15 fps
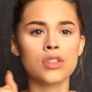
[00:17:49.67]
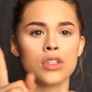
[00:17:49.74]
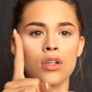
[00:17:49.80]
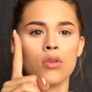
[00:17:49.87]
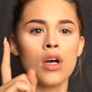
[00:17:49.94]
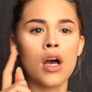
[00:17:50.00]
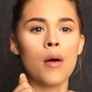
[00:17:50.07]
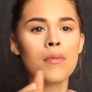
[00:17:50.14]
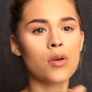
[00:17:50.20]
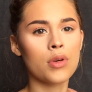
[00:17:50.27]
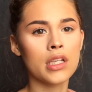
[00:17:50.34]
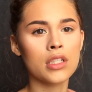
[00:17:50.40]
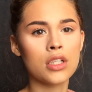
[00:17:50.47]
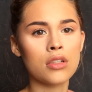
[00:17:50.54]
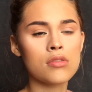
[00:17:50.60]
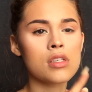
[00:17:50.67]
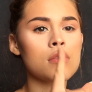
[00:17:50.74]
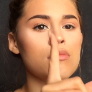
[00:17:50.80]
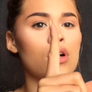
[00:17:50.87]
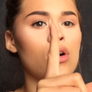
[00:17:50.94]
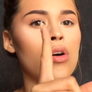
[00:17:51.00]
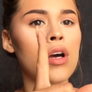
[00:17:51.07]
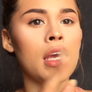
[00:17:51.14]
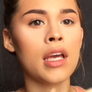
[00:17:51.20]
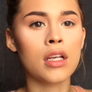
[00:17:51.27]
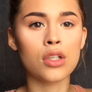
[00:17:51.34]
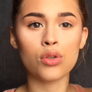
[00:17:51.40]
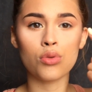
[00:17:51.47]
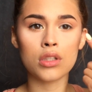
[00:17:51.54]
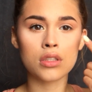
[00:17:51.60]
So we'll get a Q-tip
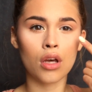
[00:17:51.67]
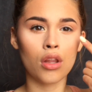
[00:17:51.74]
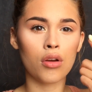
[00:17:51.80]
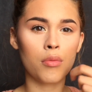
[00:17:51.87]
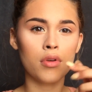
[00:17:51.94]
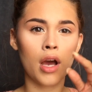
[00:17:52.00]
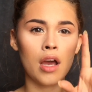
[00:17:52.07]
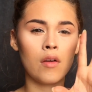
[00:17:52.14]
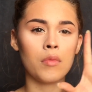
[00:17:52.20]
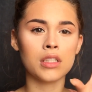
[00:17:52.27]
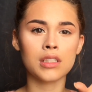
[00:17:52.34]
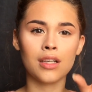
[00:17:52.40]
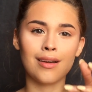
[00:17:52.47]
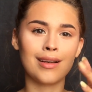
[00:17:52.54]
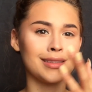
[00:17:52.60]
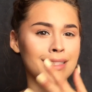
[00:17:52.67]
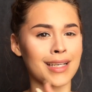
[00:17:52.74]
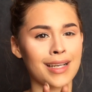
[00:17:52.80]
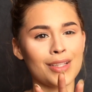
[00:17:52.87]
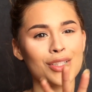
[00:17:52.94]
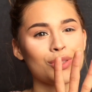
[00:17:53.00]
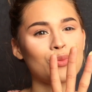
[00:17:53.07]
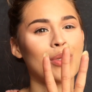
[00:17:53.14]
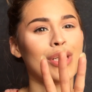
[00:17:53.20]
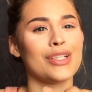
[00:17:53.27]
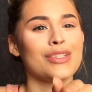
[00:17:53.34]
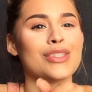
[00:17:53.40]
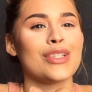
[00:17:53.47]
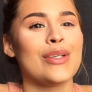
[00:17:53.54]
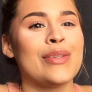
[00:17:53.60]
and do this other eye mascara because it kind of looks
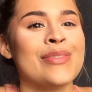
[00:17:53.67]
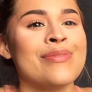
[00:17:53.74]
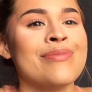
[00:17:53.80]
weird. So,